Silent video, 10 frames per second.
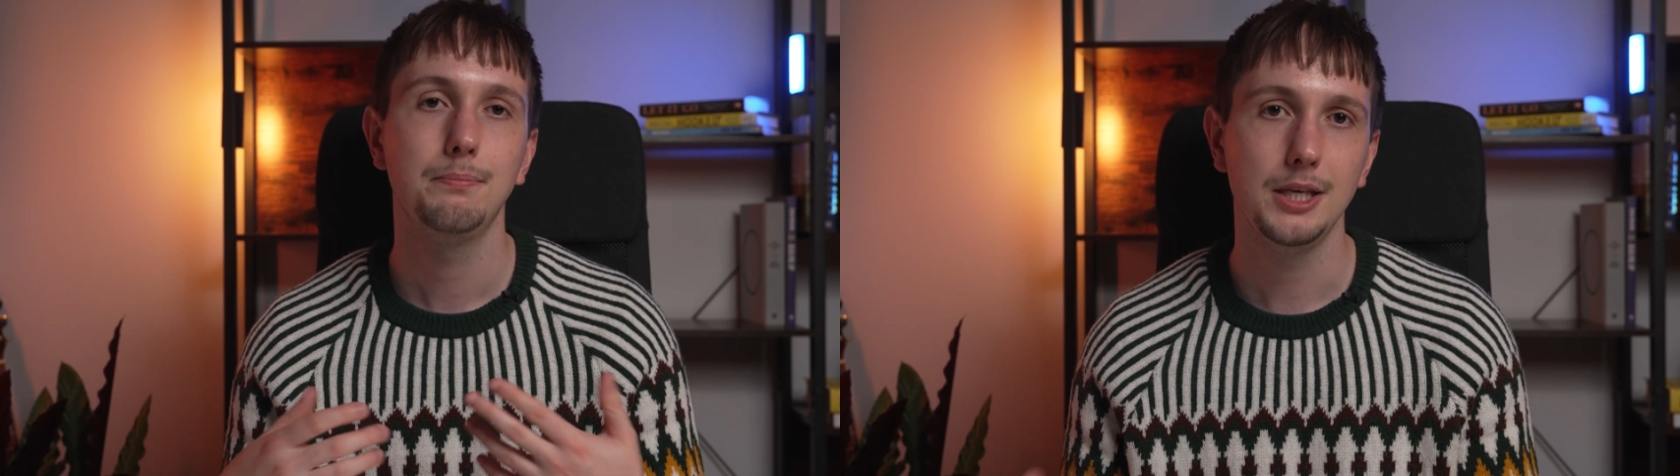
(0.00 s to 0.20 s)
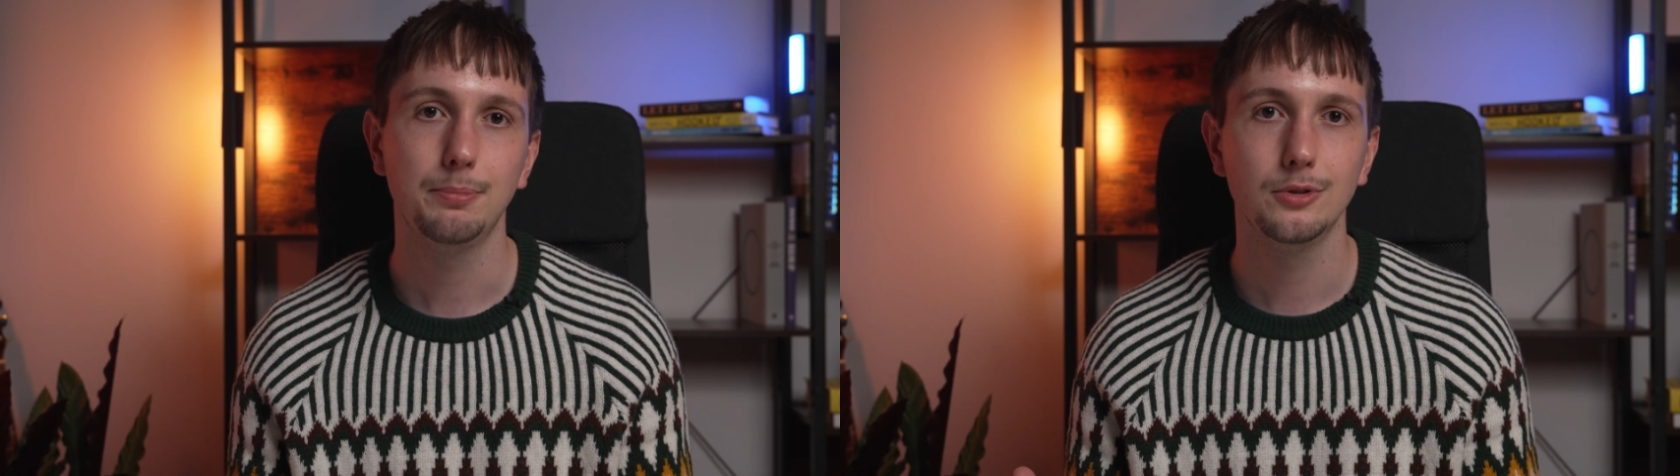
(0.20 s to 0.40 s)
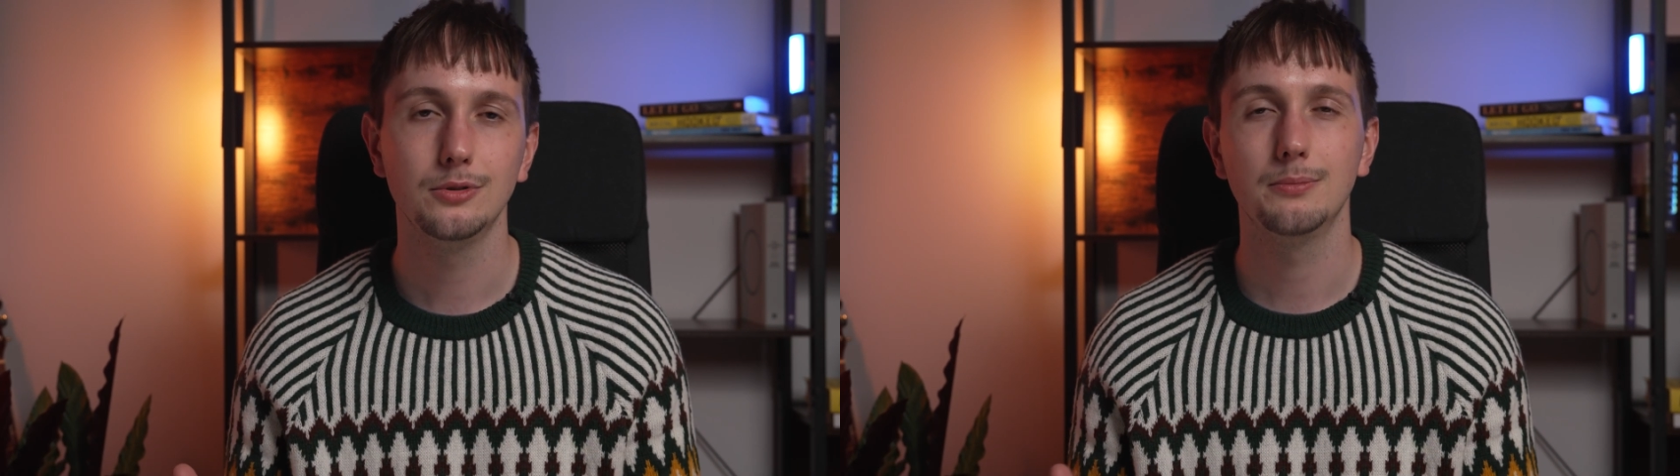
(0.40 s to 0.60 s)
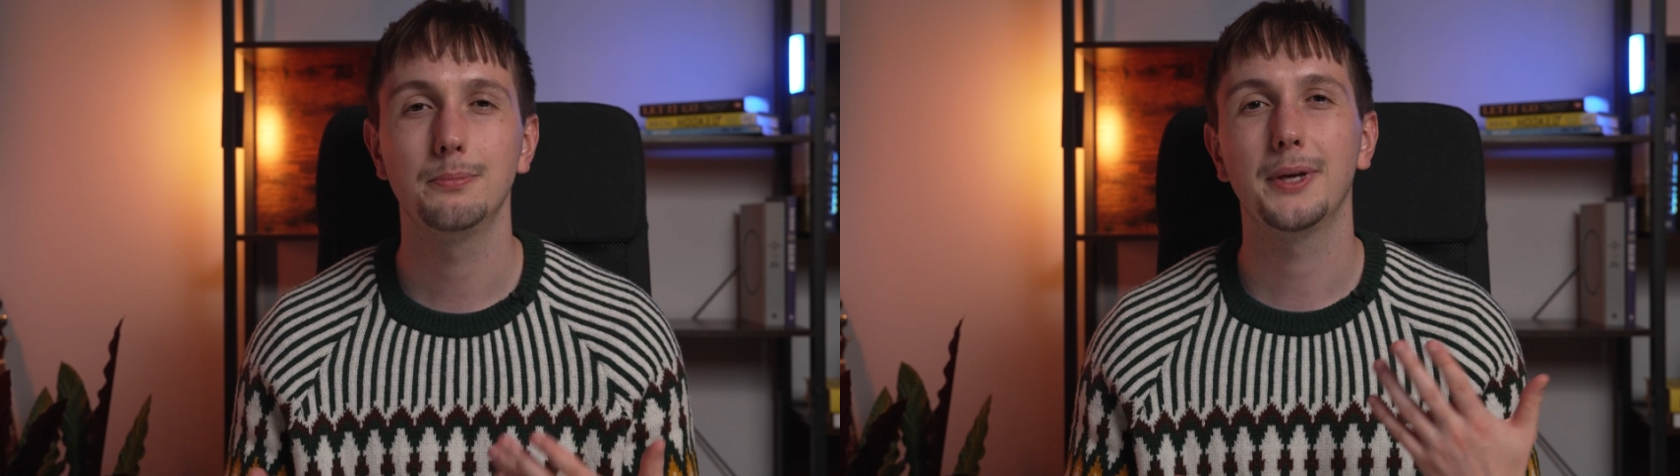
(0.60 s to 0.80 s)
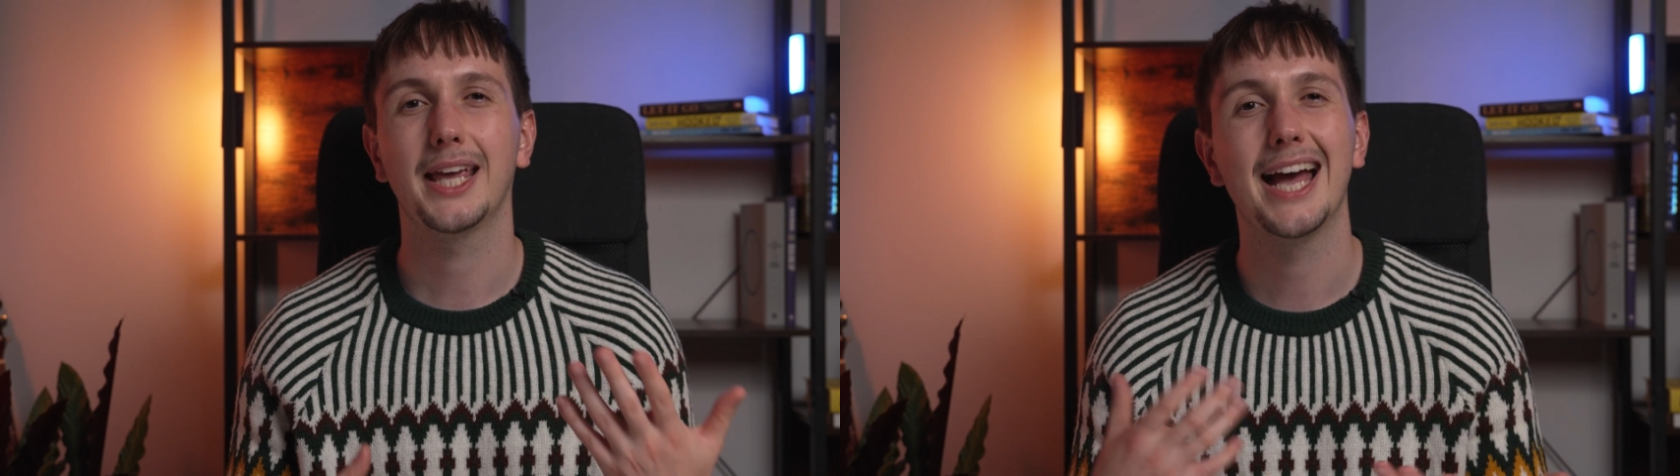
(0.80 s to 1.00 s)
People
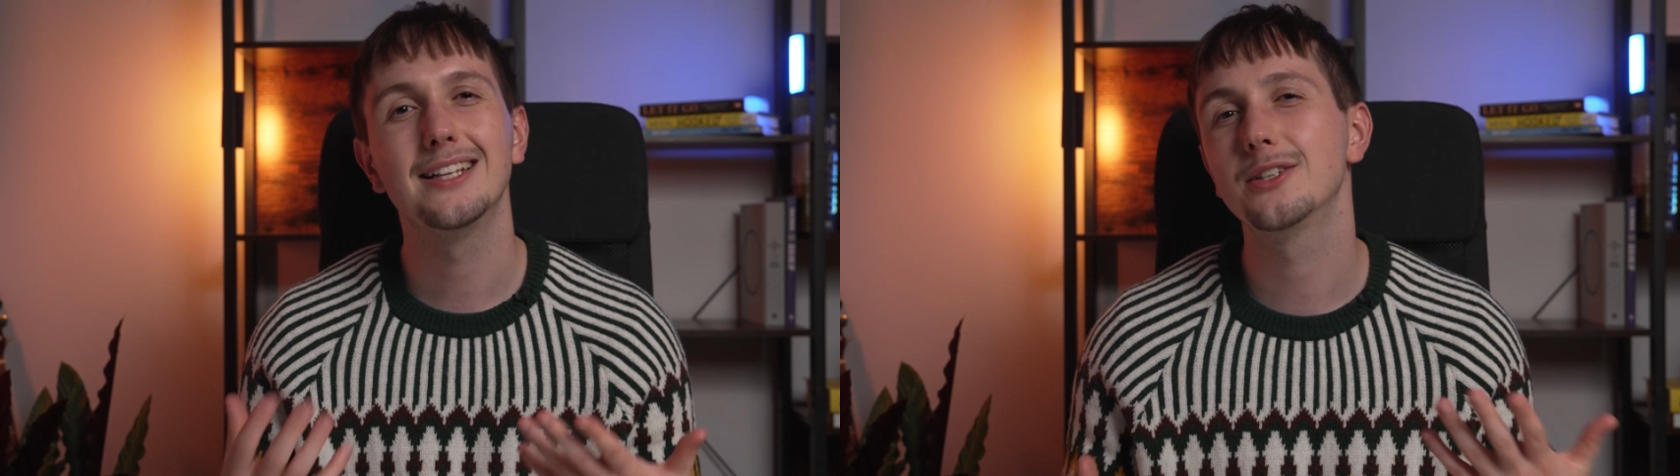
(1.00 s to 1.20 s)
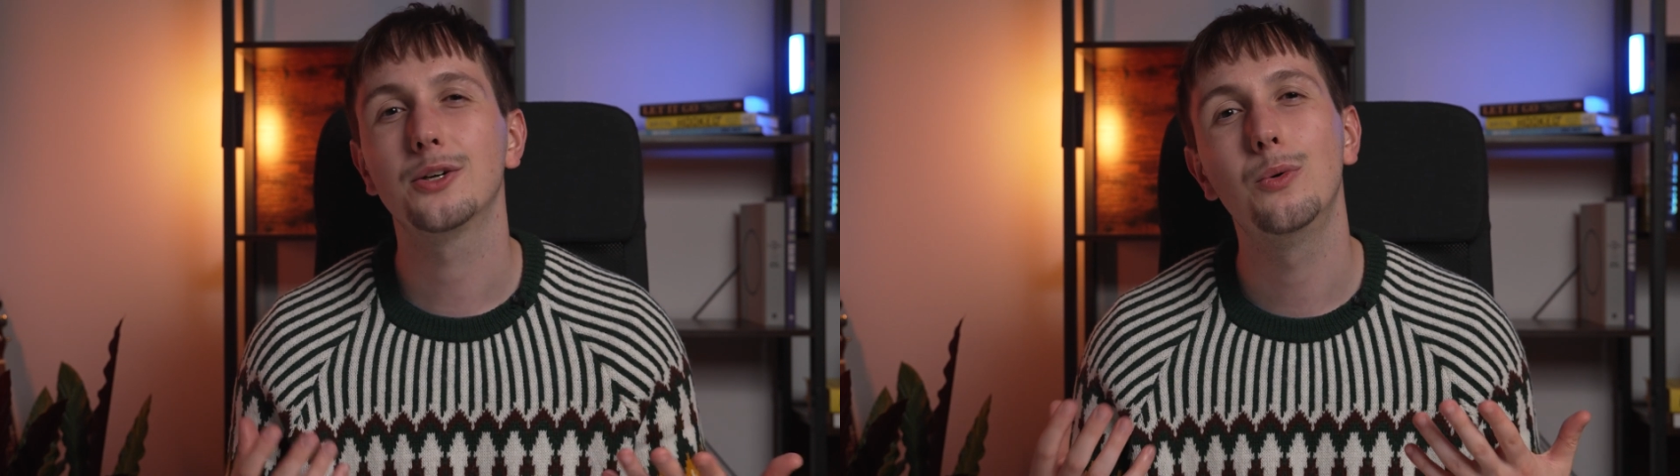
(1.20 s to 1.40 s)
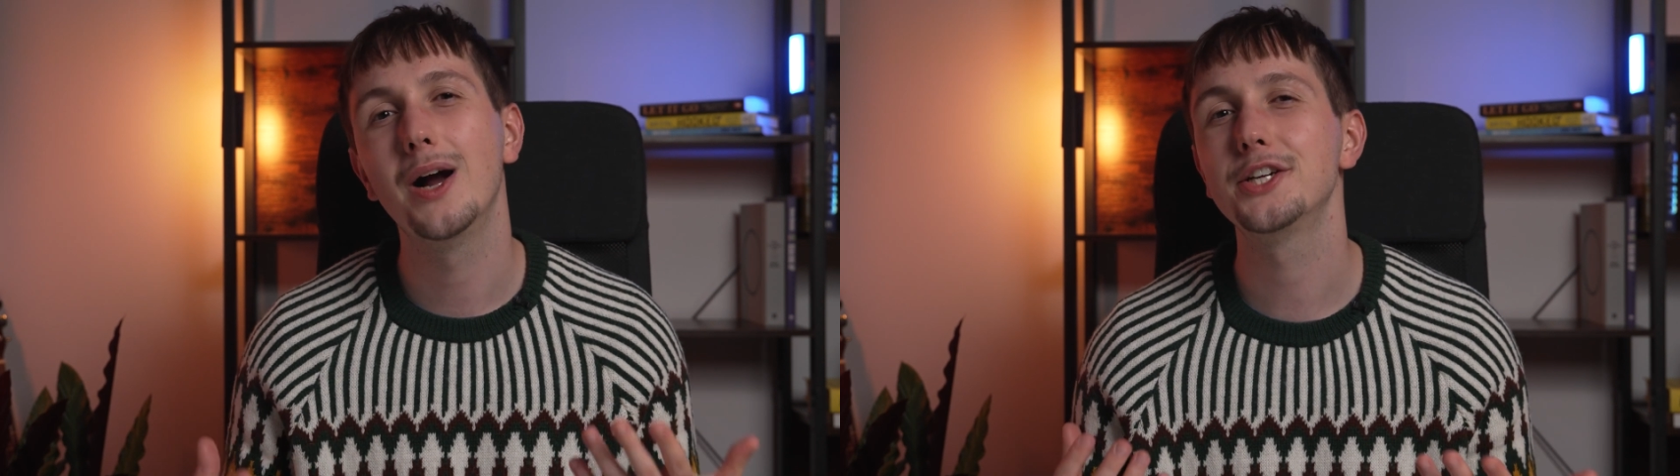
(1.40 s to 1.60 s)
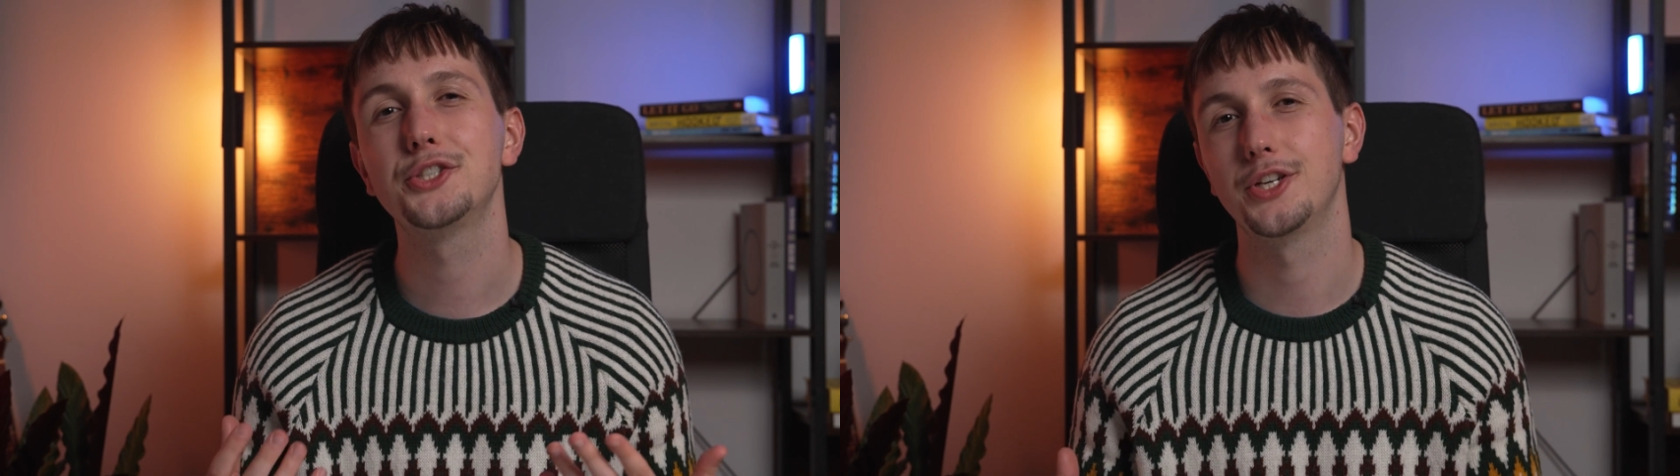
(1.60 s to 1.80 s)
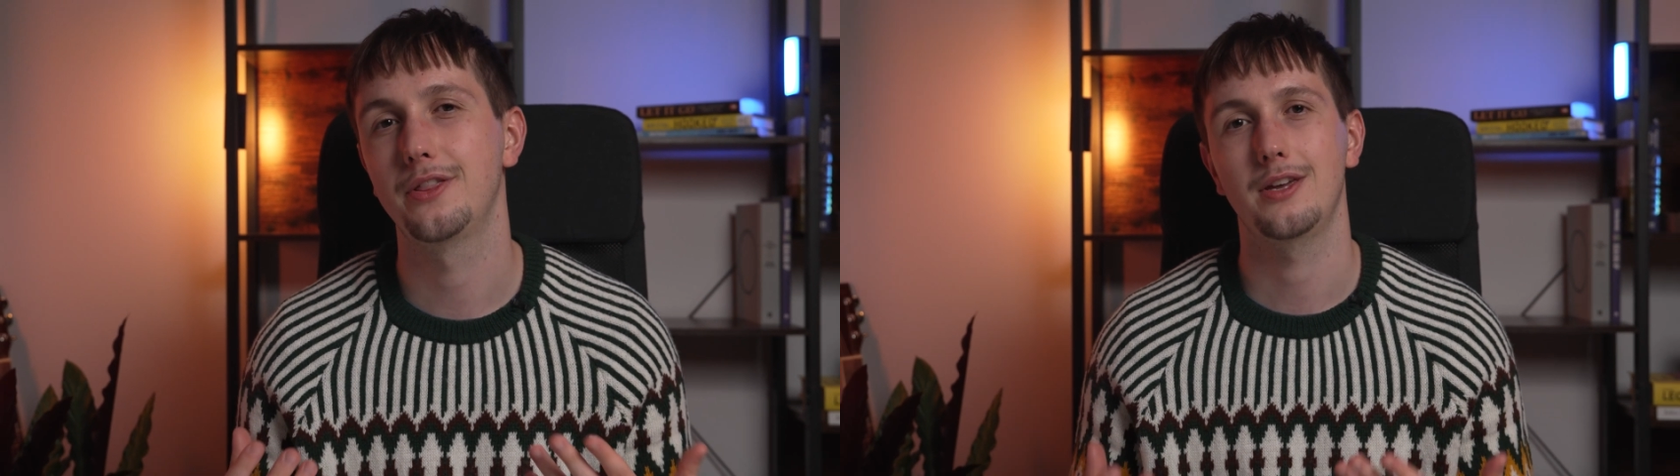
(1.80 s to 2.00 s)
began to question